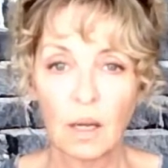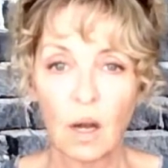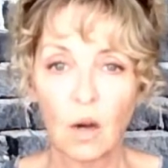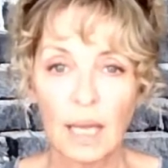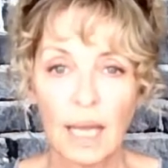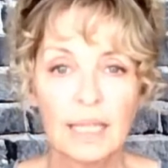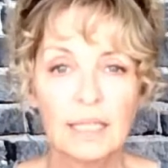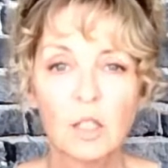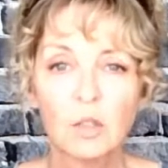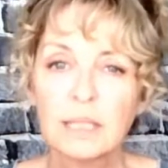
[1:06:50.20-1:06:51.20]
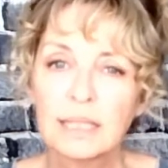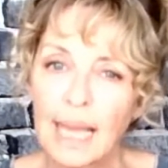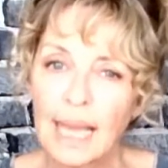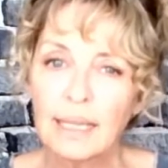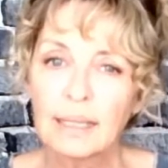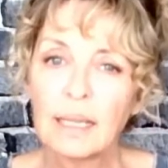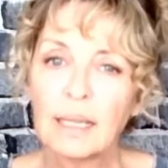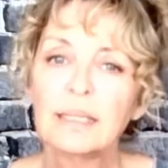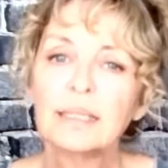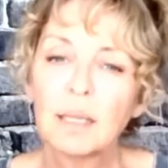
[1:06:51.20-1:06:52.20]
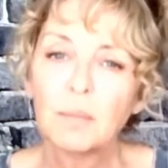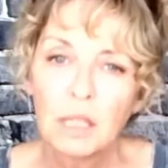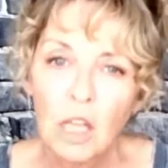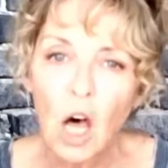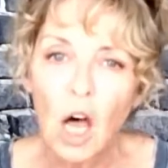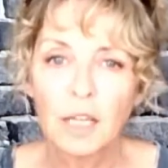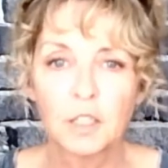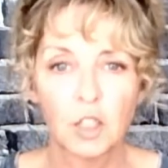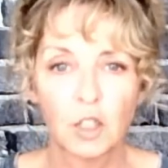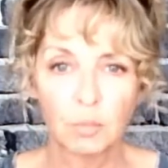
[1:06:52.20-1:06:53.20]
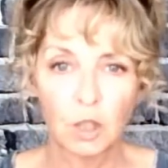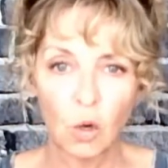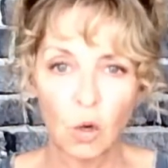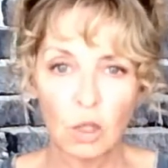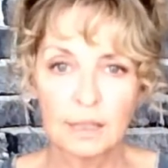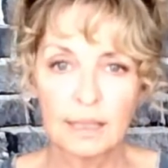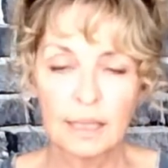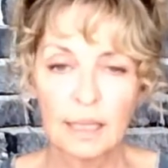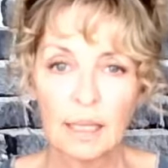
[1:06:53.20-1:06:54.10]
Okay, so set some long-term goals.